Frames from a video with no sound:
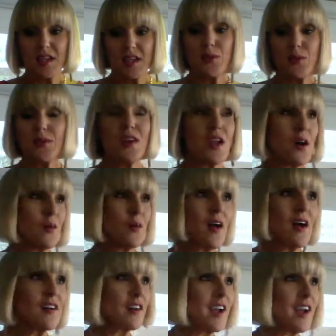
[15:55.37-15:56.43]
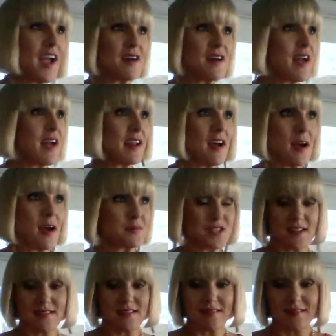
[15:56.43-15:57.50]
You no longer have that
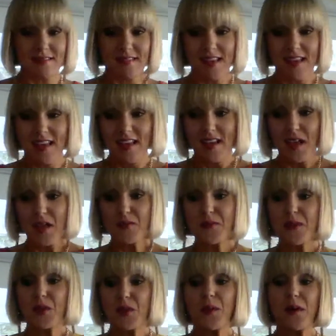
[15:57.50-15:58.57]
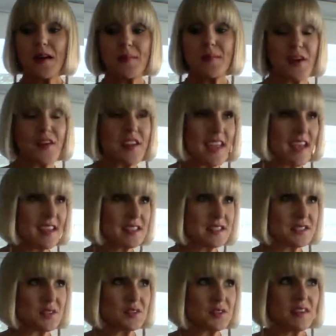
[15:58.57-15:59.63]
option. If you are a Mary Kay
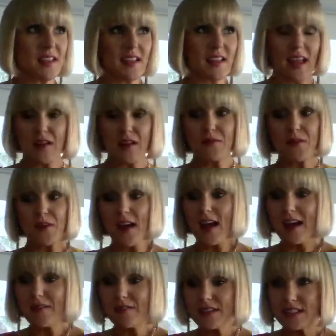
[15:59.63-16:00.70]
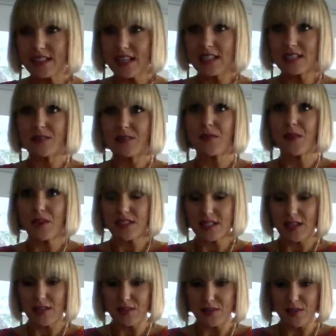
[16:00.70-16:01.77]
consultant, and for heaven's sakes, if you're a
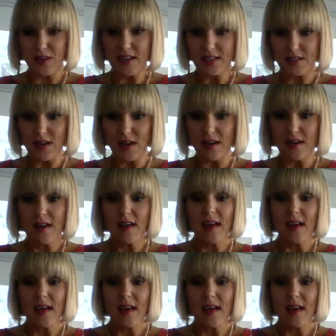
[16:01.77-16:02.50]
sales director,